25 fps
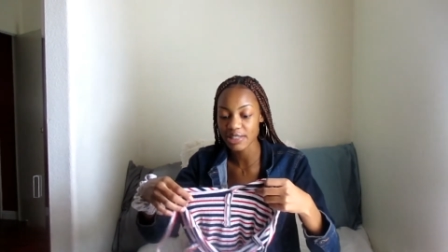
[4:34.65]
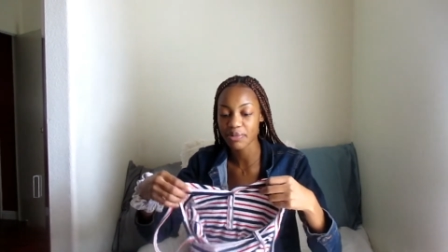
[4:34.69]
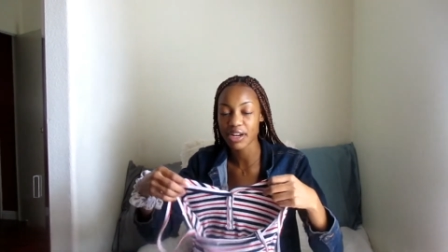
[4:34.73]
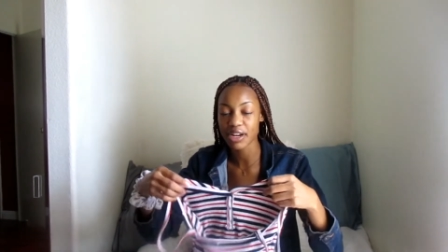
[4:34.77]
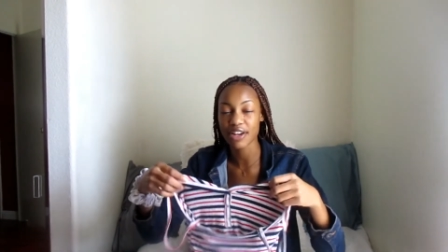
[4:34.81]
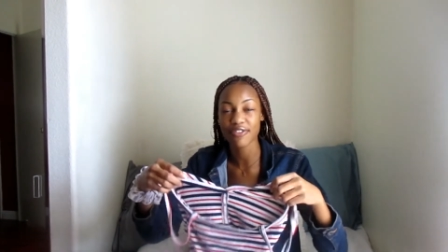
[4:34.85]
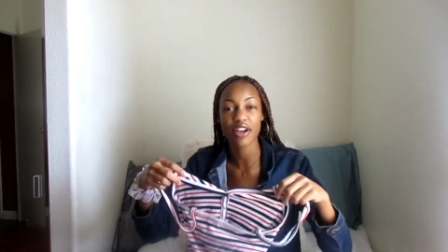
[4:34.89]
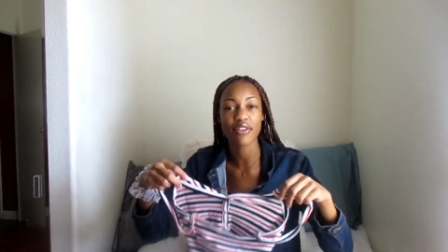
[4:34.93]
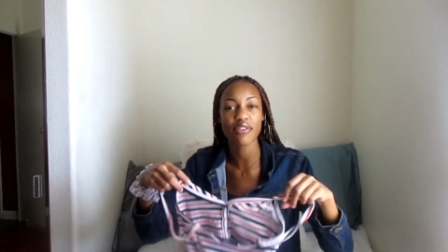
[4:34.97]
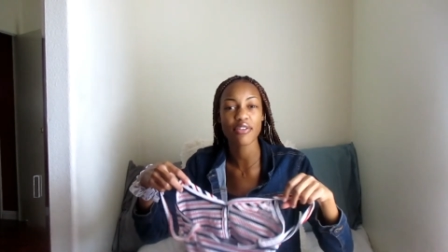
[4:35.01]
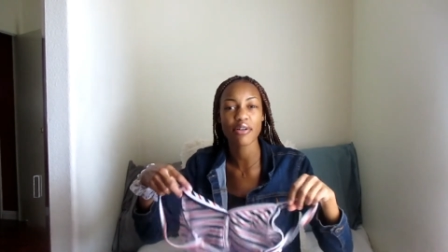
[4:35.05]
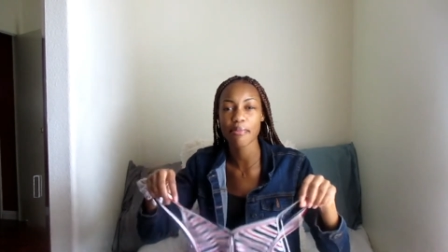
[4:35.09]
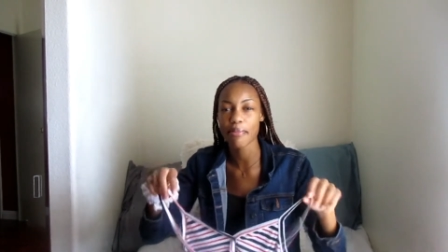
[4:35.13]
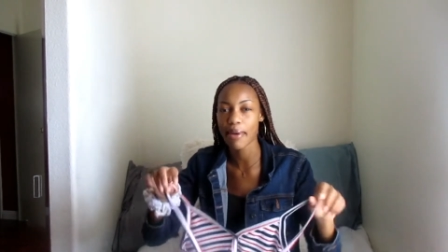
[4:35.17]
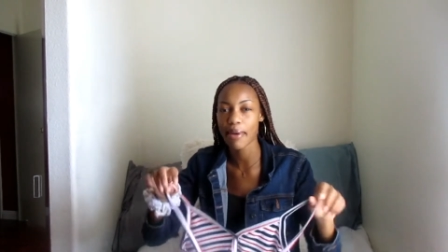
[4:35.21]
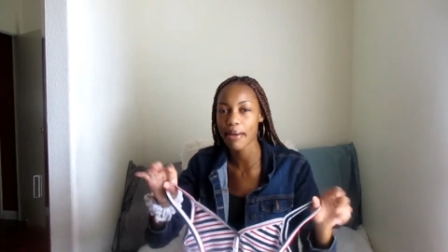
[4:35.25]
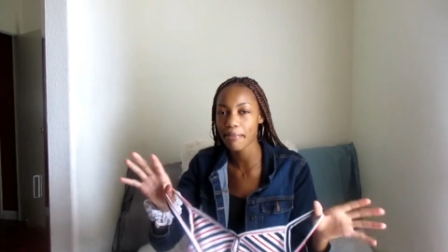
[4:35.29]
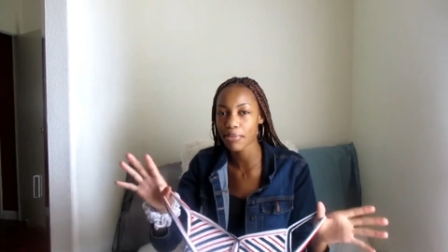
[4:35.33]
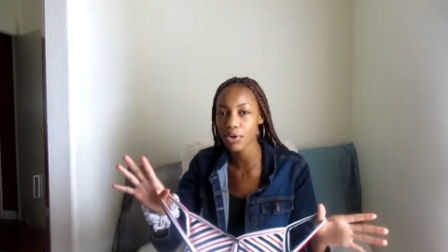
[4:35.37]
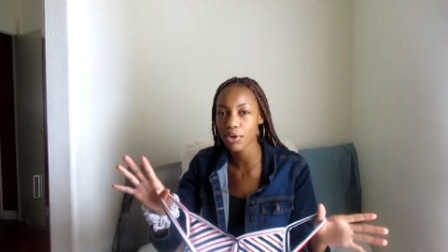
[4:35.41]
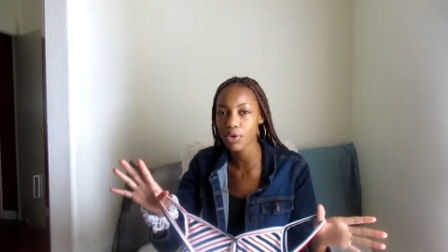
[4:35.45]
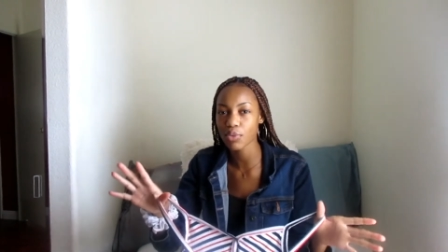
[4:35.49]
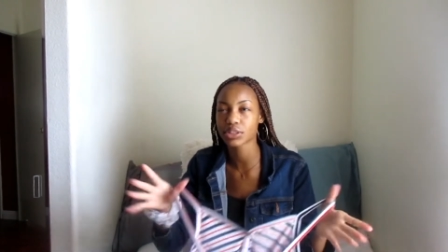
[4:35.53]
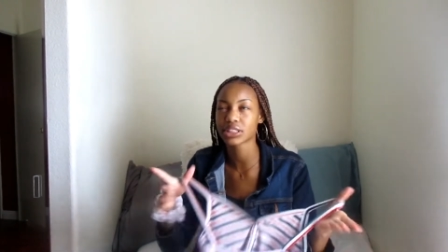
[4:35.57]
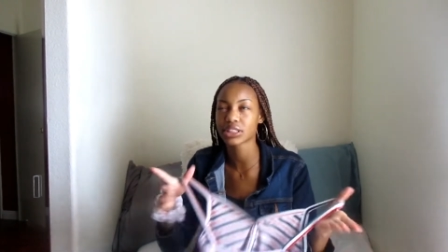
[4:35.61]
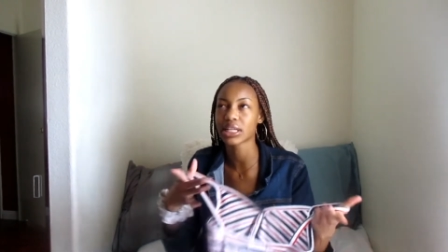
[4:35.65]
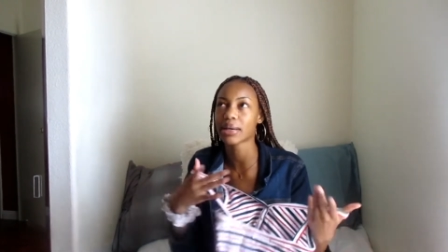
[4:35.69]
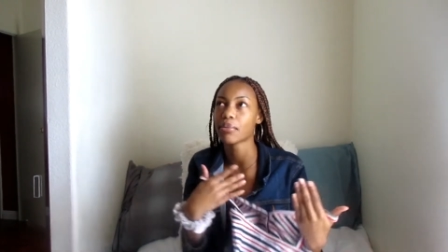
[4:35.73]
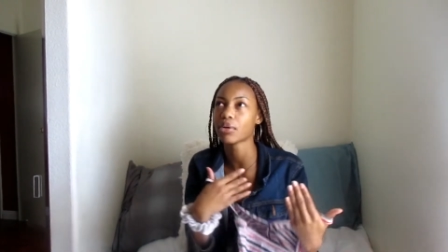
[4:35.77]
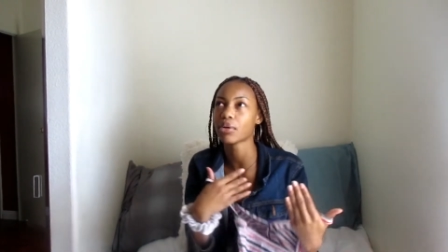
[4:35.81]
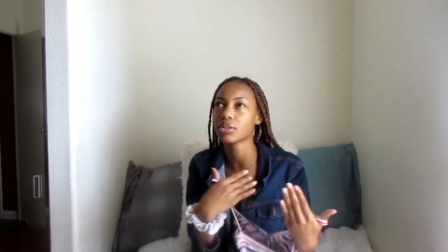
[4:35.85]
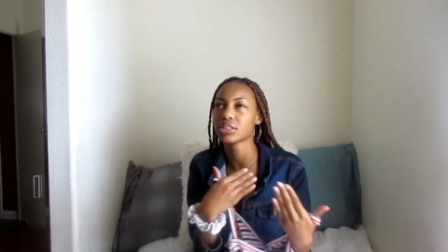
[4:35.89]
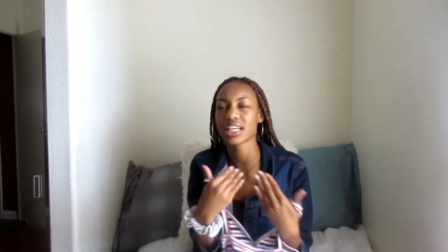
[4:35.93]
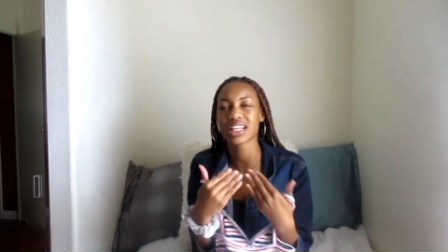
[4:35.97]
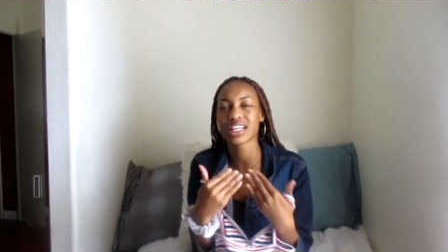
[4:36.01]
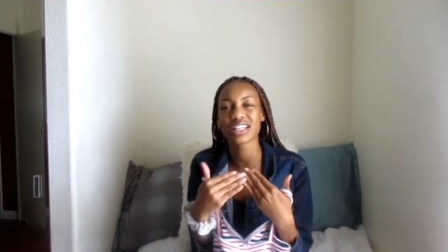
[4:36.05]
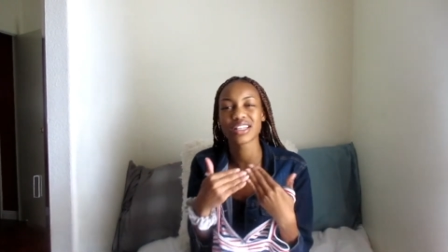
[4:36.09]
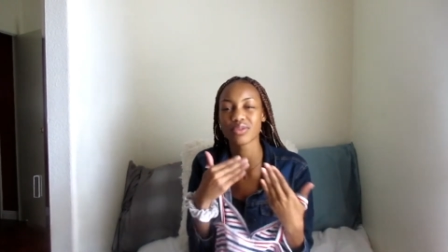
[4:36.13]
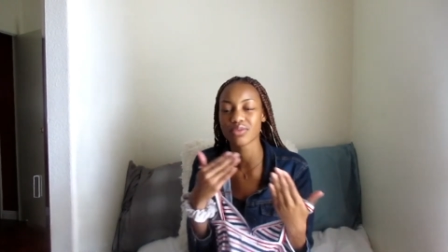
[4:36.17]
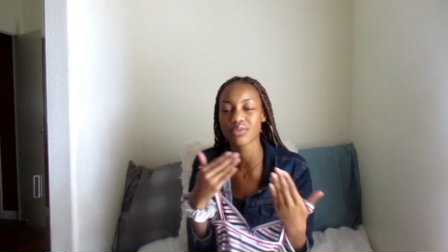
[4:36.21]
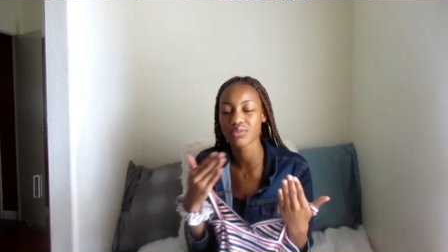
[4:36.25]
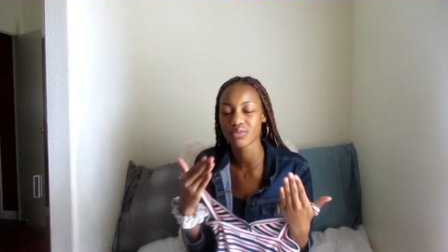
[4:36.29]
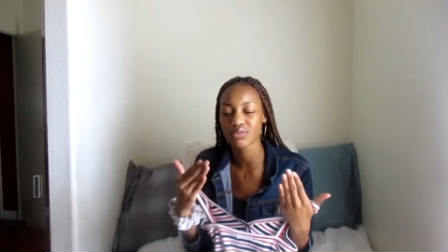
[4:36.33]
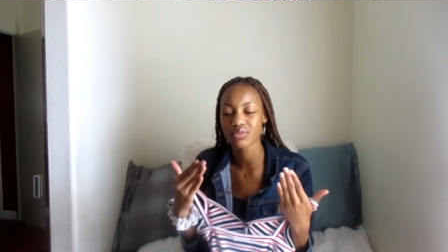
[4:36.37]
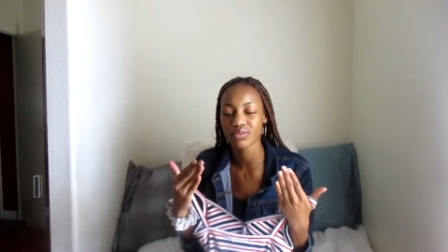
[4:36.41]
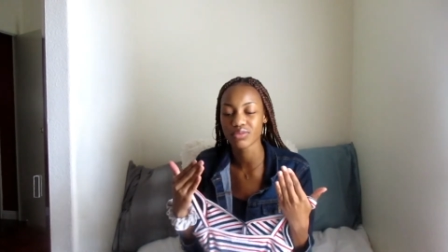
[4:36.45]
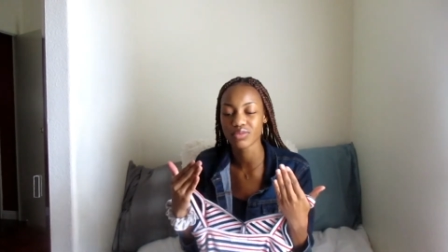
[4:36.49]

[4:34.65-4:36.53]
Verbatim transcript: But if I remember, which I most likely